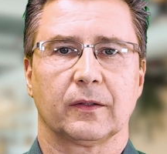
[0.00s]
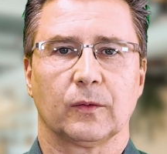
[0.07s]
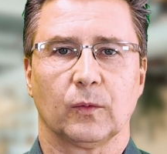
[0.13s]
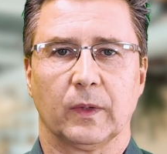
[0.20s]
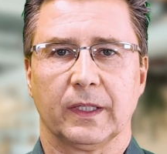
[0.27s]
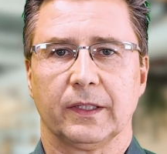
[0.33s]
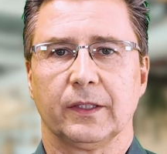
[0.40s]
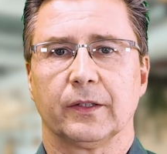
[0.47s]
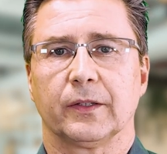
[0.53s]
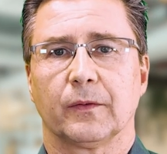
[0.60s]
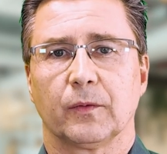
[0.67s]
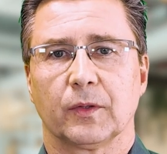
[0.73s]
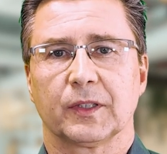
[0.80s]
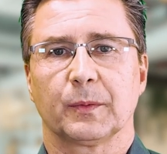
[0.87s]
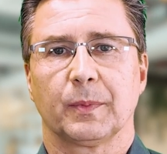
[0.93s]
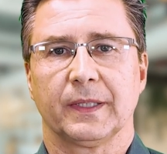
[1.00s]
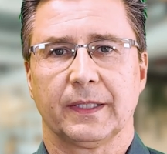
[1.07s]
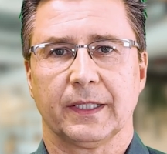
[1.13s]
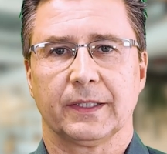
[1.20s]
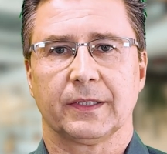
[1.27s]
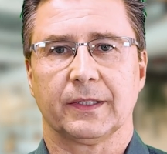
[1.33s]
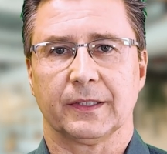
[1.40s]
when your divorce
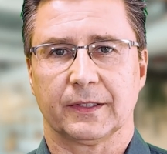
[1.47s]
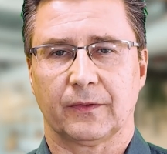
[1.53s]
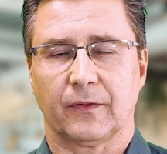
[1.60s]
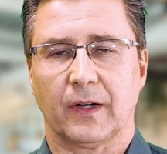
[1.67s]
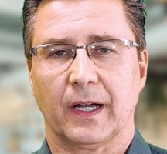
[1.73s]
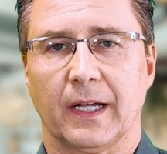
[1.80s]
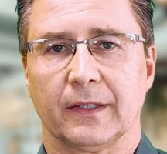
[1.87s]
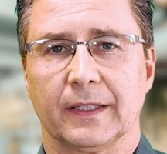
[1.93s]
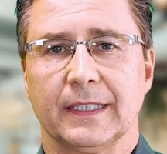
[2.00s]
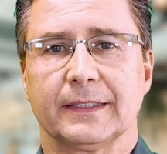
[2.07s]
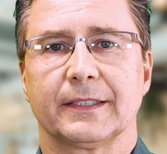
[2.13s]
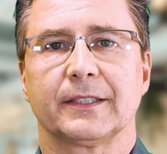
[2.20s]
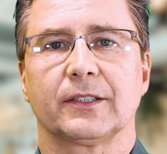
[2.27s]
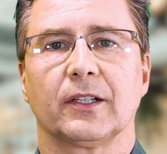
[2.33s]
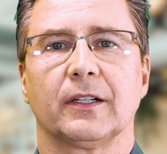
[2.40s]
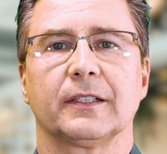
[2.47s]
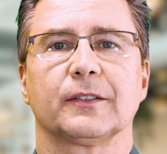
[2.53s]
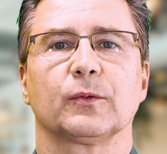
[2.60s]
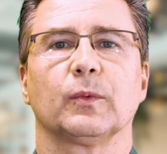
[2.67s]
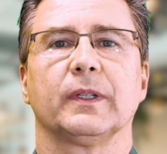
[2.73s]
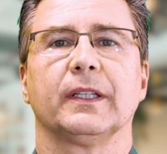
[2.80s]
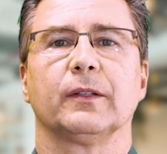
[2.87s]
petition is filed. It starts
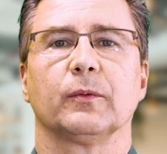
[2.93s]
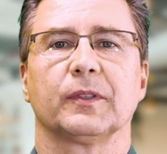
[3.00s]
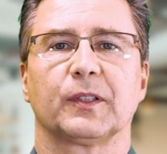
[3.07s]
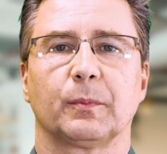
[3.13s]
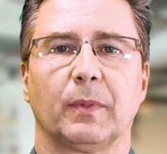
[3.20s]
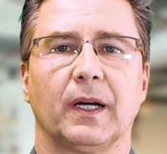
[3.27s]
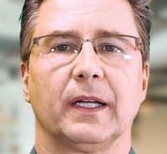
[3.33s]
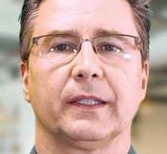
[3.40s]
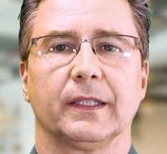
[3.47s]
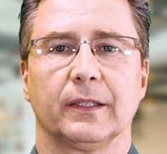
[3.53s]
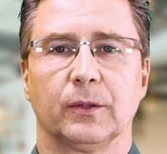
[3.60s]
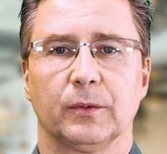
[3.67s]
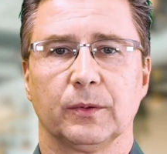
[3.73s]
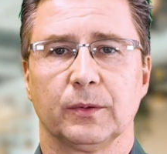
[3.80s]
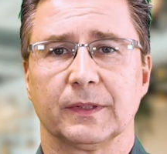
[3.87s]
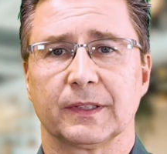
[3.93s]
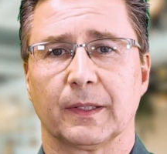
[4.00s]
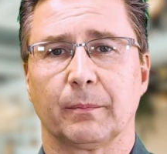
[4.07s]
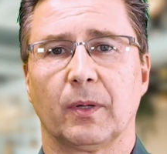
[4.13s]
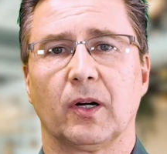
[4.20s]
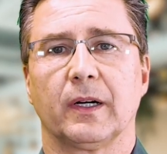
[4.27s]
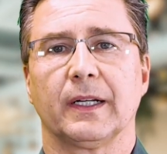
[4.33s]
when the respondent, who is the
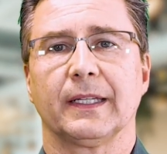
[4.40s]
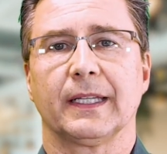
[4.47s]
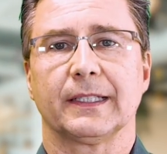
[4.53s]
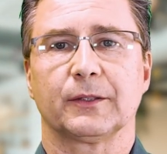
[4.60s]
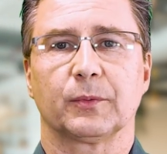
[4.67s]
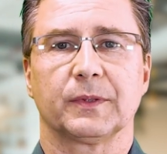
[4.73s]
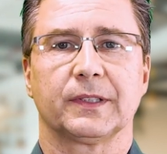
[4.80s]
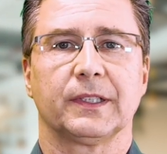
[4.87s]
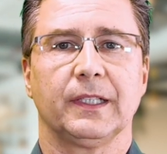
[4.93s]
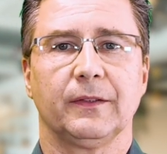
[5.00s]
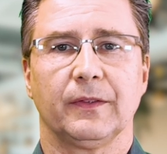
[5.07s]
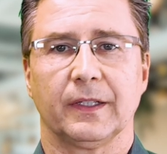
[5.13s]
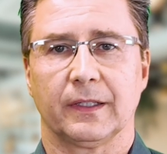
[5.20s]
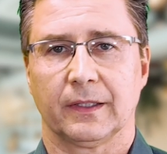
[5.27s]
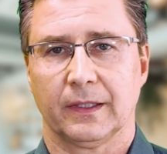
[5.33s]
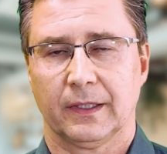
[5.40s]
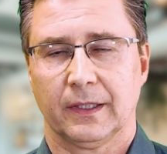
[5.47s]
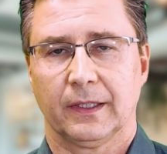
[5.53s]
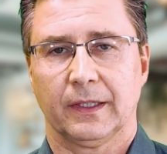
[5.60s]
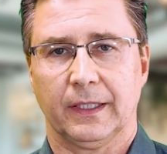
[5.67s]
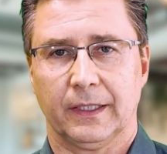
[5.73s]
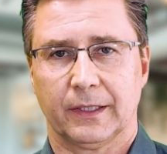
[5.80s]
party that's receiving
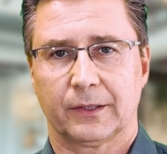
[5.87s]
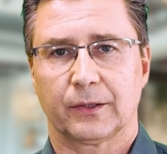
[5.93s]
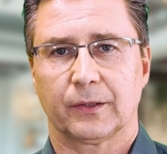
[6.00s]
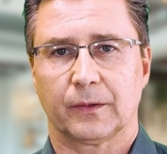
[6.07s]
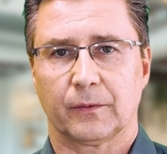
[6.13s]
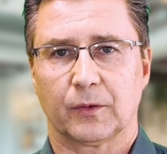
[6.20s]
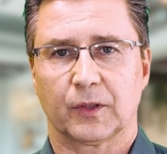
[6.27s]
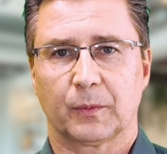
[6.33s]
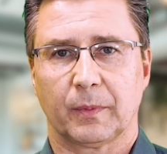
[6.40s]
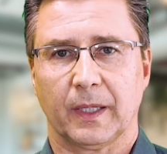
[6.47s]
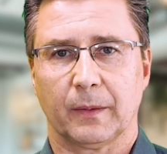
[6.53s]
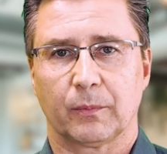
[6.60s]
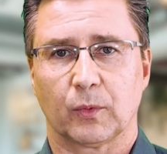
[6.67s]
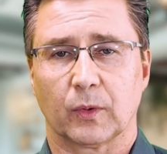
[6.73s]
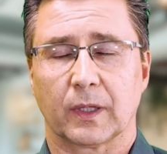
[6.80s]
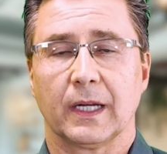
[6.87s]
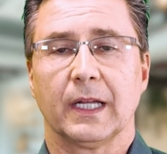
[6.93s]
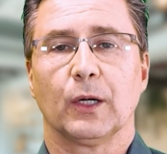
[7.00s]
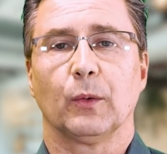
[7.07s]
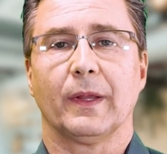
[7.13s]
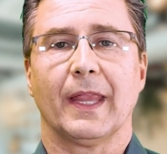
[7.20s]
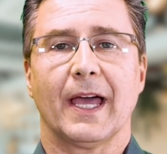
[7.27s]
the initial divorce paperwork,
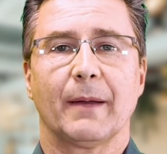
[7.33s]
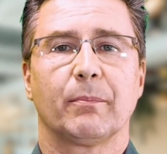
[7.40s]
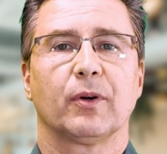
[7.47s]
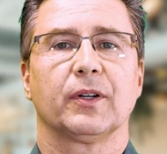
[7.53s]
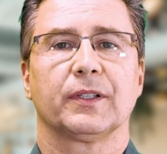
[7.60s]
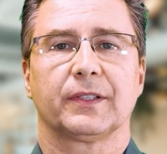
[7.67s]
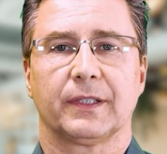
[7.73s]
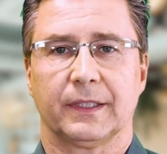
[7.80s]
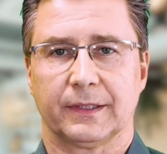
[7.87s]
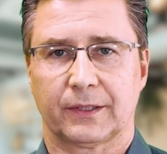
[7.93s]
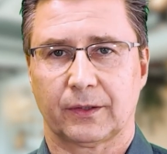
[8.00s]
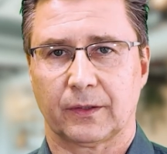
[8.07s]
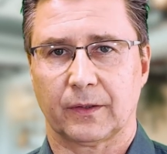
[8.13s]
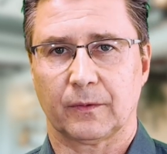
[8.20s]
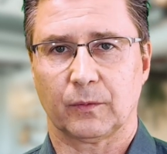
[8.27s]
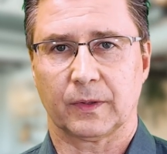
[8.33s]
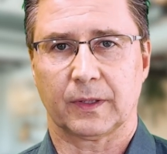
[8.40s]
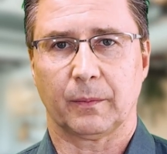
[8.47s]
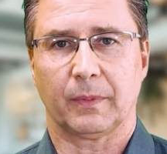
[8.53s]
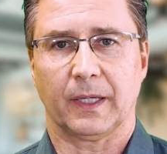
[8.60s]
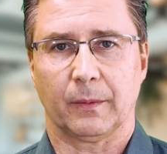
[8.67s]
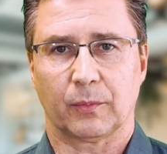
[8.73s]
when that person is served with the
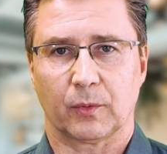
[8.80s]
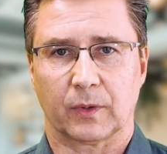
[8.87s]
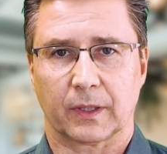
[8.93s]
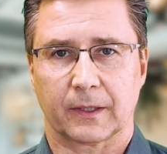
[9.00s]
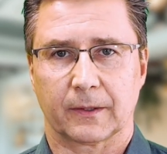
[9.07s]
paperwork.